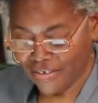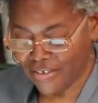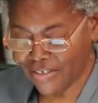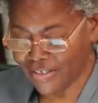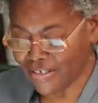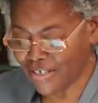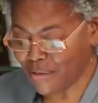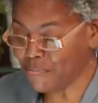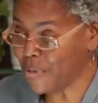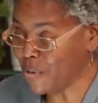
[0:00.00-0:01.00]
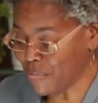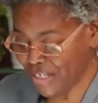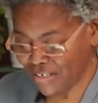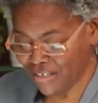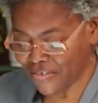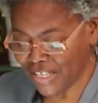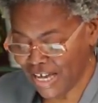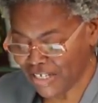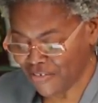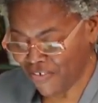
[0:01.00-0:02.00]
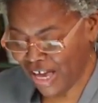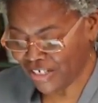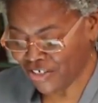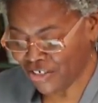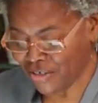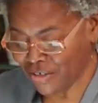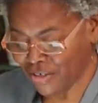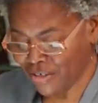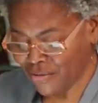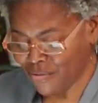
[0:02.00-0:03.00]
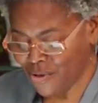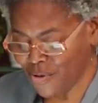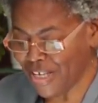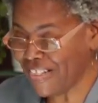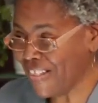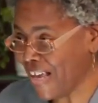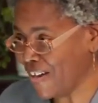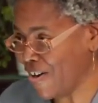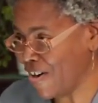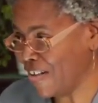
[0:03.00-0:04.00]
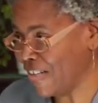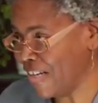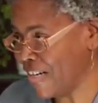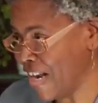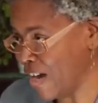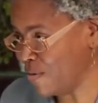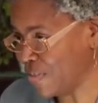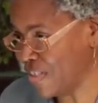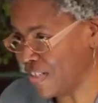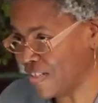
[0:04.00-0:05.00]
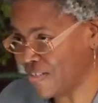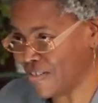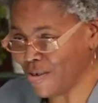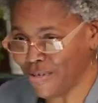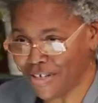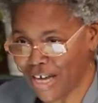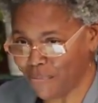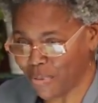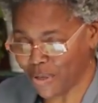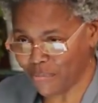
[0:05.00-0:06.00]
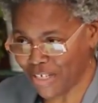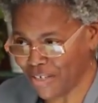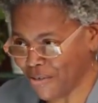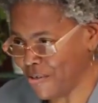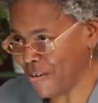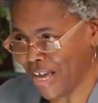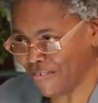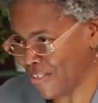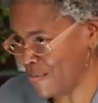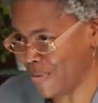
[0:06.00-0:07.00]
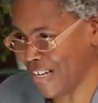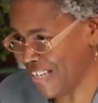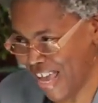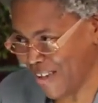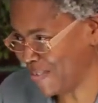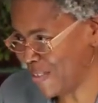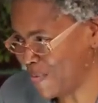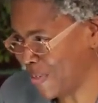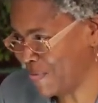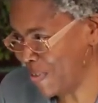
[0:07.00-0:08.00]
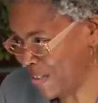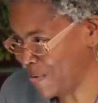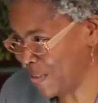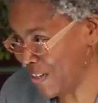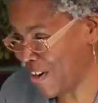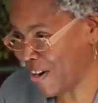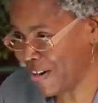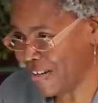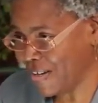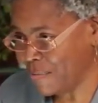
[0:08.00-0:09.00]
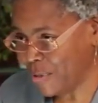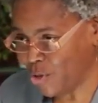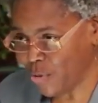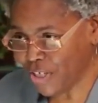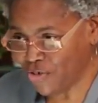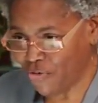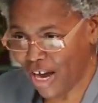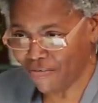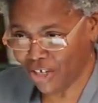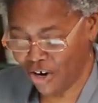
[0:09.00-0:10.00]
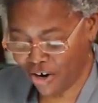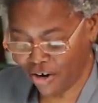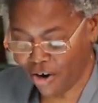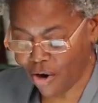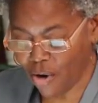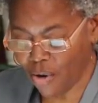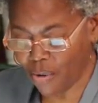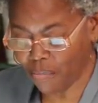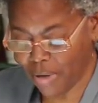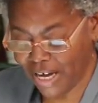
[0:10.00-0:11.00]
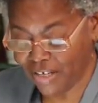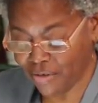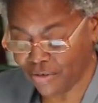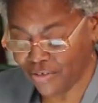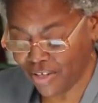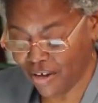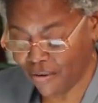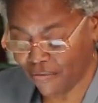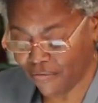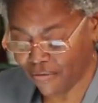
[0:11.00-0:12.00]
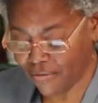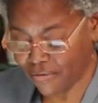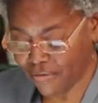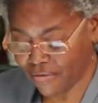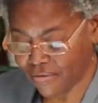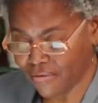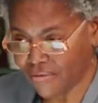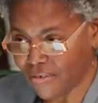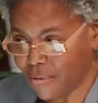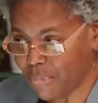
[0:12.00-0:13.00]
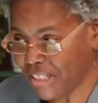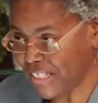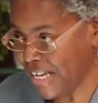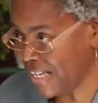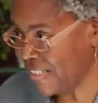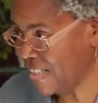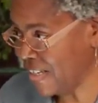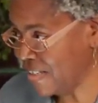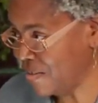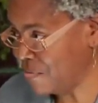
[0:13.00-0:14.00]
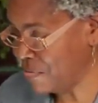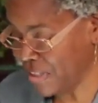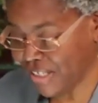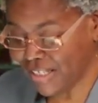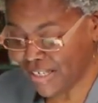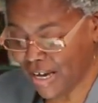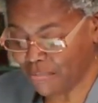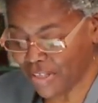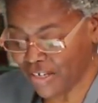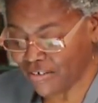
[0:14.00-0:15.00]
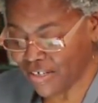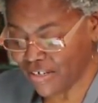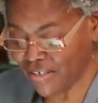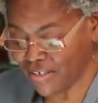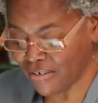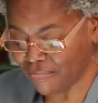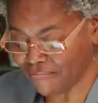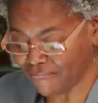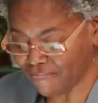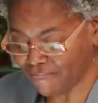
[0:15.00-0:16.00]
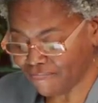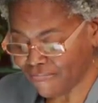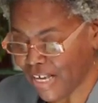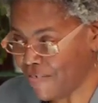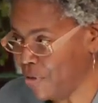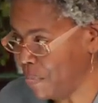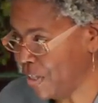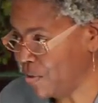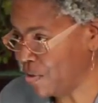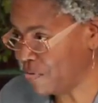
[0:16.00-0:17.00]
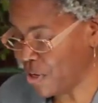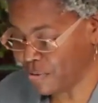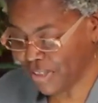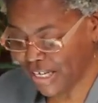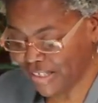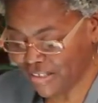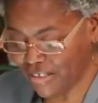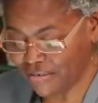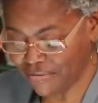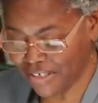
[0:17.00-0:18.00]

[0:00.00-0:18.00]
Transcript: This is a deep moment of satisfaction when you get that card that announces, no, you're not a permit, no, you don't have someone to have someone with you in the car, but you can drive a car all by yourself. But the test doesn't really stop there, does it? Have you been on the road lately?